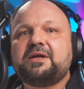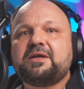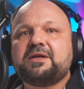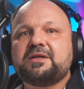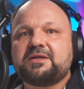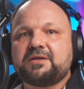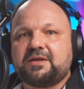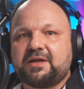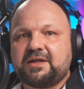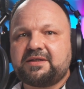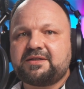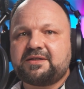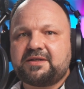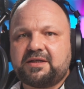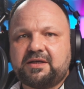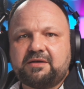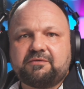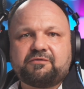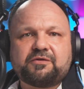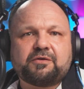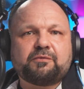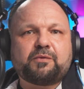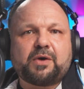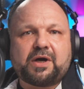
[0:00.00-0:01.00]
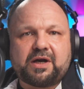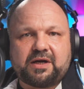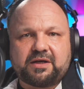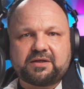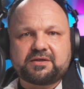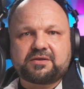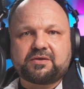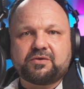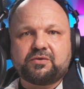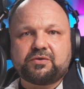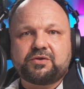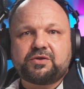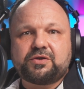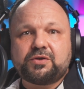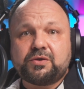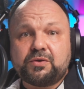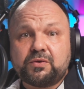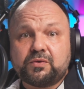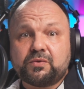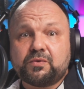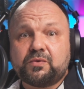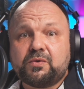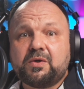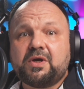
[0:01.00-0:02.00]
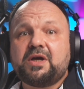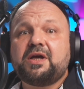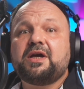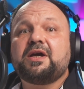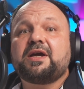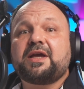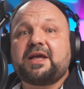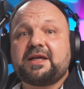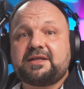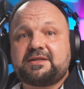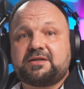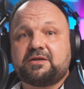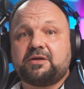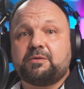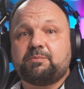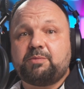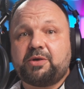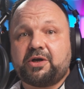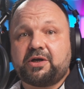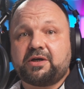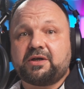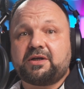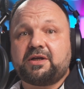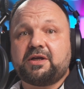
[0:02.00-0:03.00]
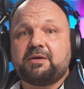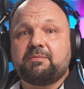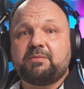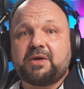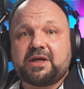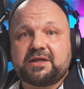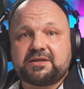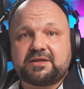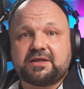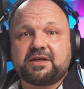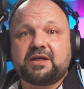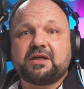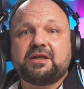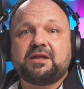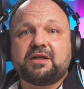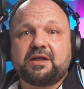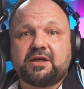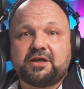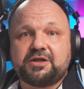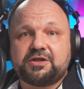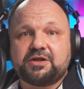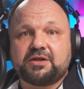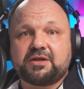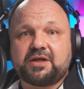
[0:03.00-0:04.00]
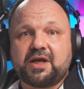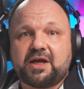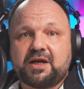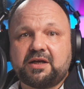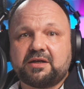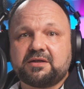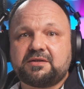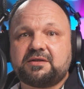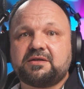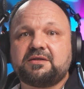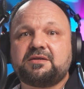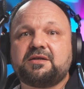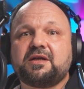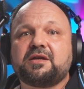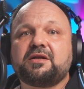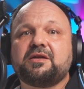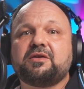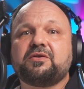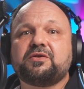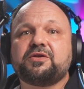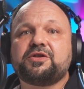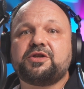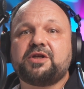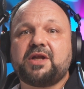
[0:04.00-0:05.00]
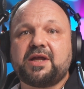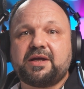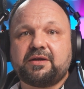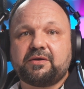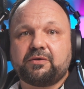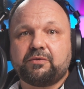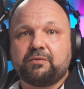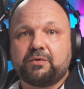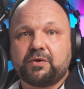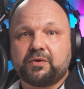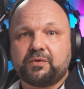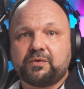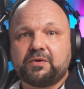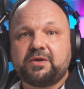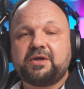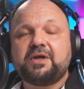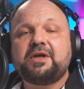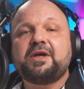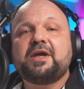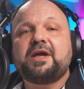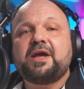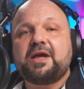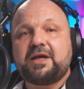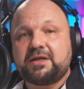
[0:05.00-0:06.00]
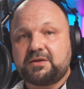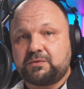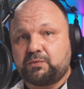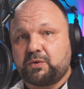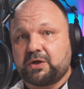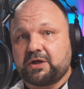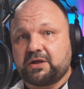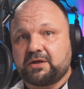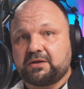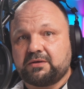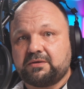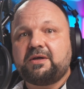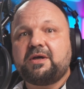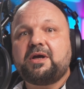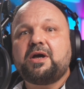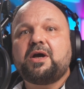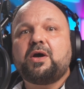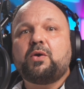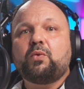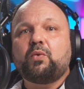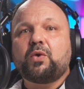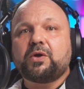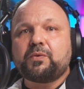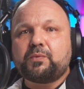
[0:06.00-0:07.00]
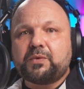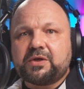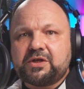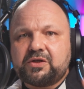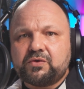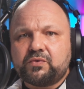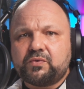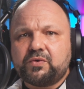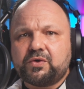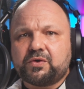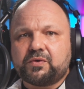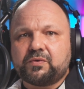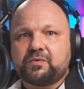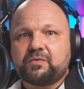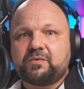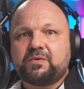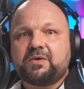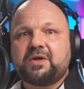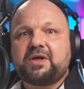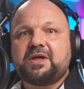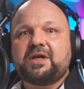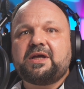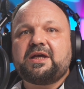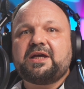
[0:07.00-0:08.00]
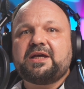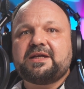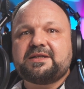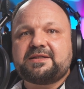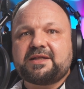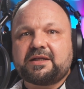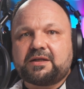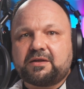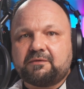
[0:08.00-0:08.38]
So let's see if the Wireless Go 2 gets the apparently amazing intelligent gain assist technology down the road as well. What we do know is that